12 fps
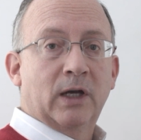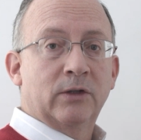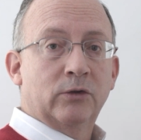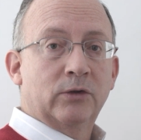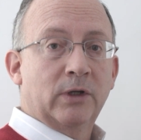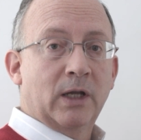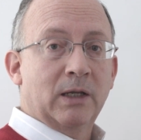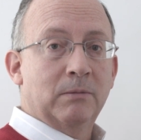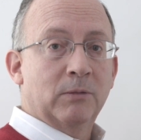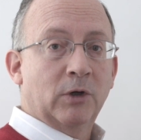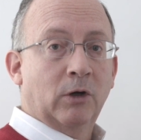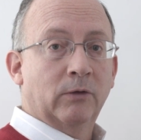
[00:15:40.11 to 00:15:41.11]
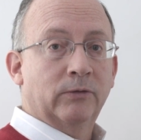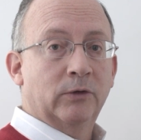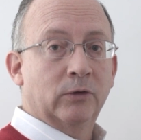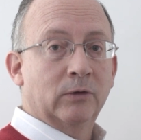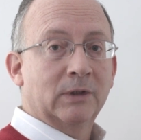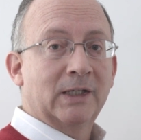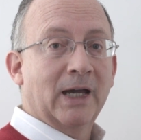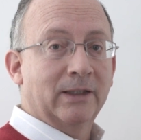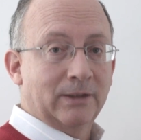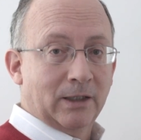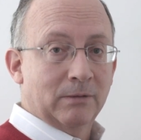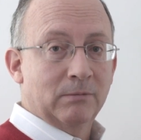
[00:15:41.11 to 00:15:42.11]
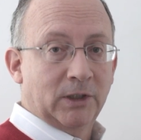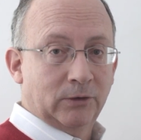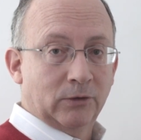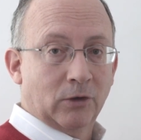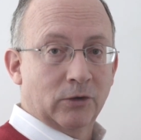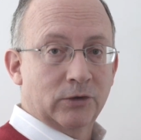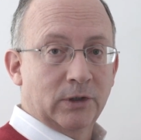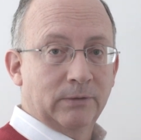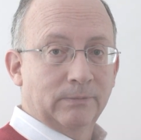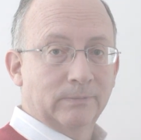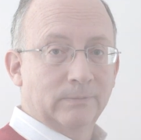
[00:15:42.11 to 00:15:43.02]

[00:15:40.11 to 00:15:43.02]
under the name of the KATA methodology.